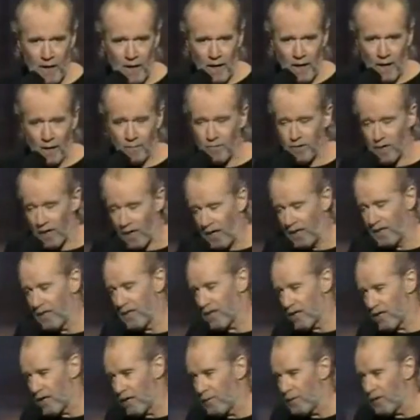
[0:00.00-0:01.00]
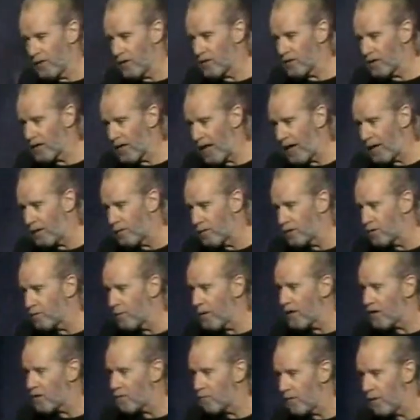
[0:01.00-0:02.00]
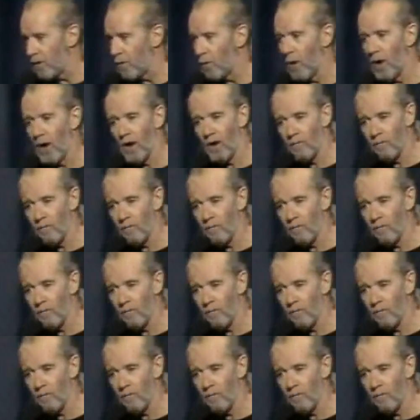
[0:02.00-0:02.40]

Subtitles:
I'm telling you, some of this language makes me want